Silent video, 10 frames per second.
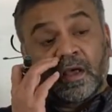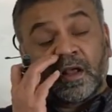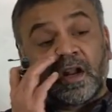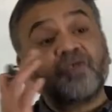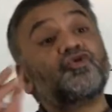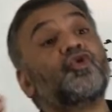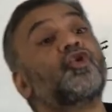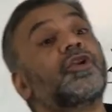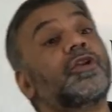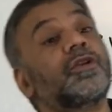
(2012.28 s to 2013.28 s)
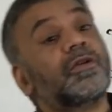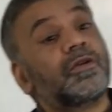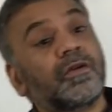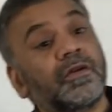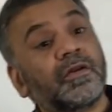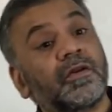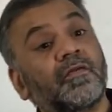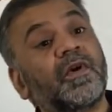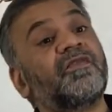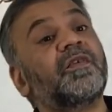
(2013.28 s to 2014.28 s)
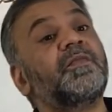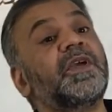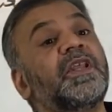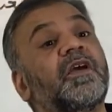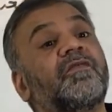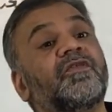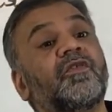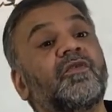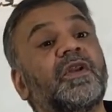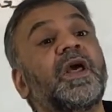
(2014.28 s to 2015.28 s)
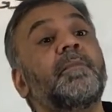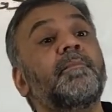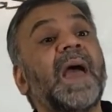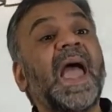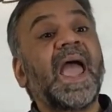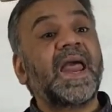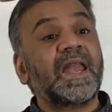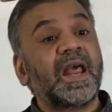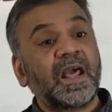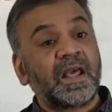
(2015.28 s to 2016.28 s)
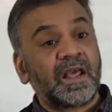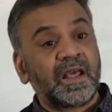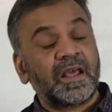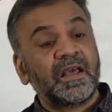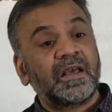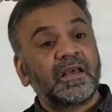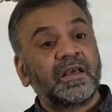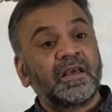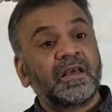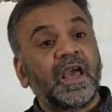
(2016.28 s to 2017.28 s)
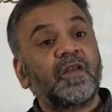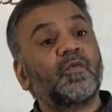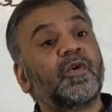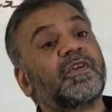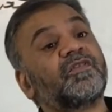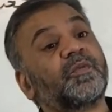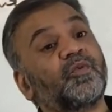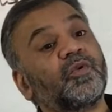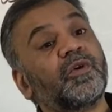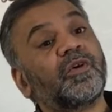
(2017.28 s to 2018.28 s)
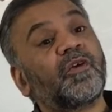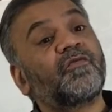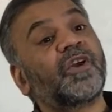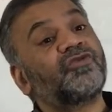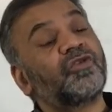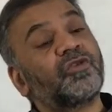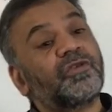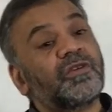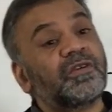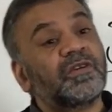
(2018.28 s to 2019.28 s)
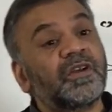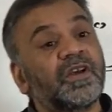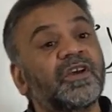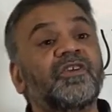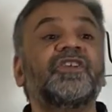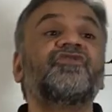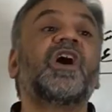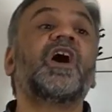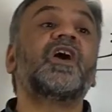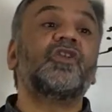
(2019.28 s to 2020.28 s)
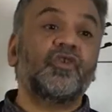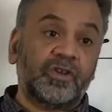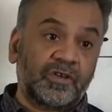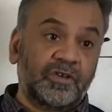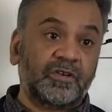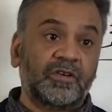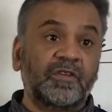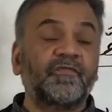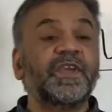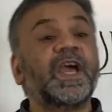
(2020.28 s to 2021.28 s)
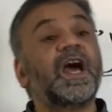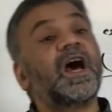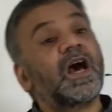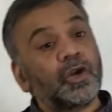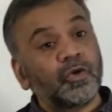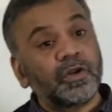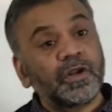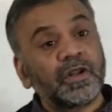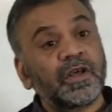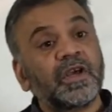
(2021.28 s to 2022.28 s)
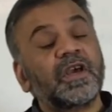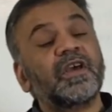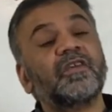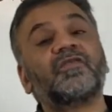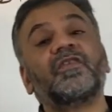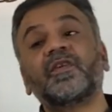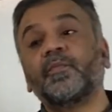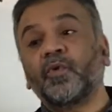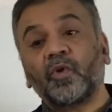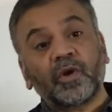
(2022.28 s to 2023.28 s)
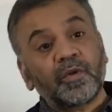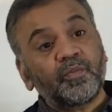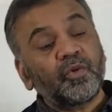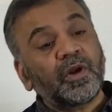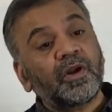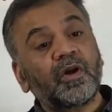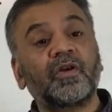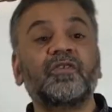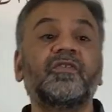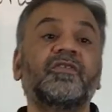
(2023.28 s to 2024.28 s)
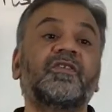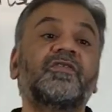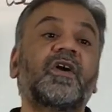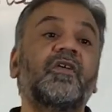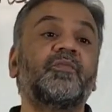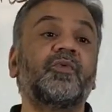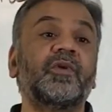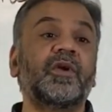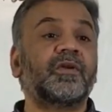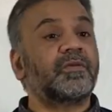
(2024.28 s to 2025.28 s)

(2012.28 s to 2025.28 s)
Rajulun. What is the meaning of rajulun? Man. And what is the plural of rajulun? Rijalun, fi'alun. Is this a broken plural or is this a sound plural?